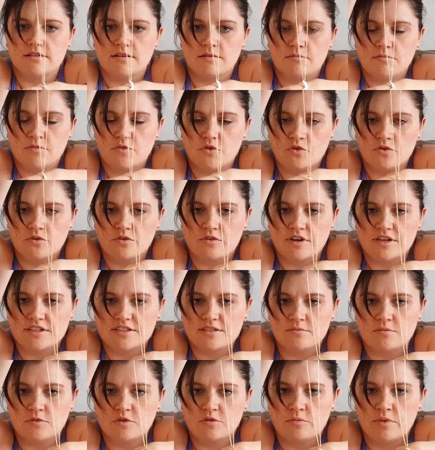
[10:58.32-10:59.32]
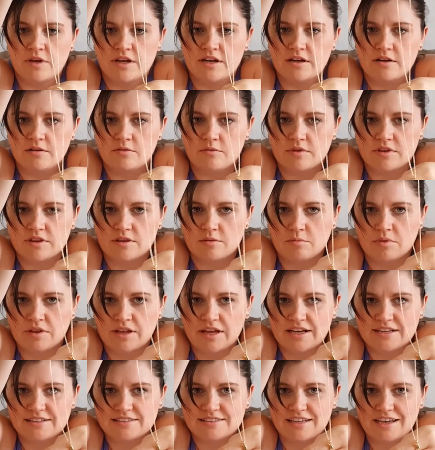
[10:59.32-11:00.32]
A moon, crescent moon pendant with the
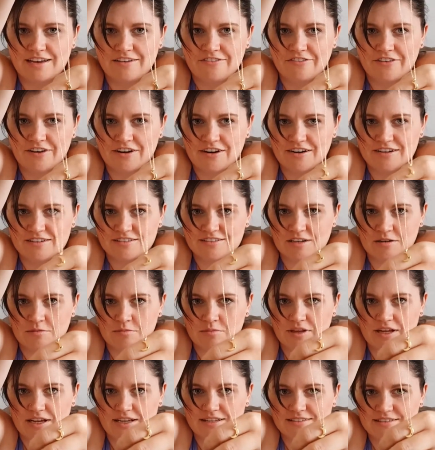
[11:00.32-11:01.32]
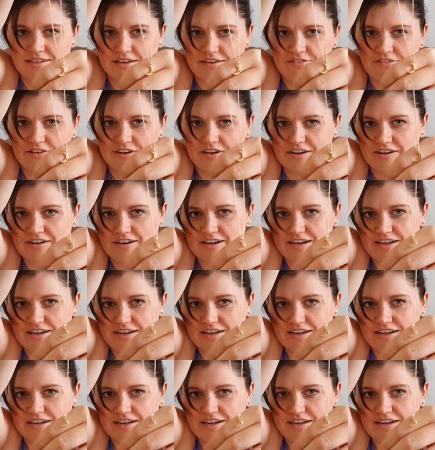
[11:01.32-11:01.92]
black sapphire. It's got a black sapphire in